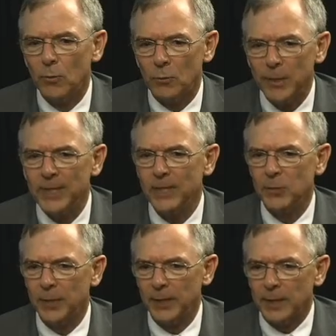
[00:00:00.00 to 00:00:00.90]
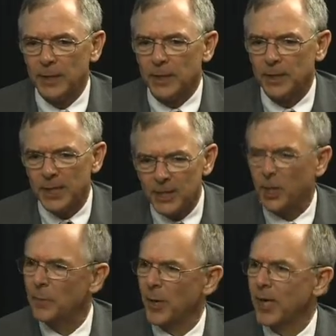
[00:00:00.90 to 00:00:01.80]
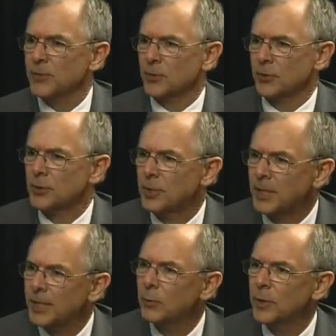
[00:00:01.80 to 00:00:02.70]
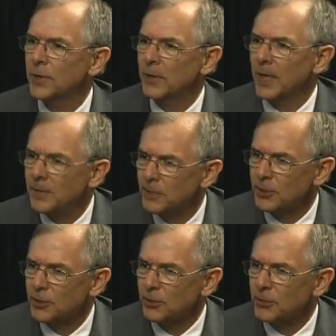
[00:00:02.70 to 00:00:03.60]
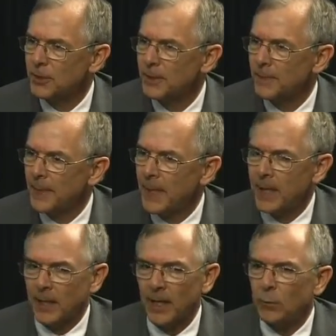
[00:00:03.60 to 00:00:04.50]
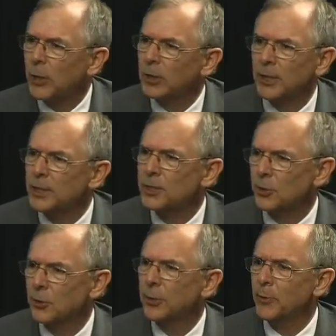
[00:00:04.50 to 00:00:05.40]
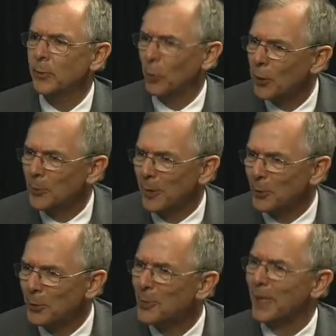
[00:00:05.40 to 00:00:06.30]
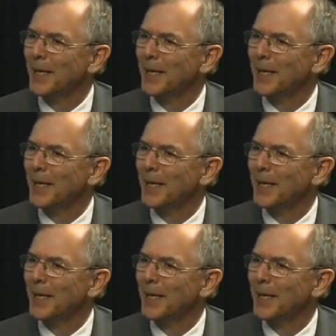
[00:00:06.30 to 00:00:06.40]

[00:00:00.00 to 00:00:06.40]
we need to teach our pastors to deal with the life issues. And I rarely disagree with a board member, but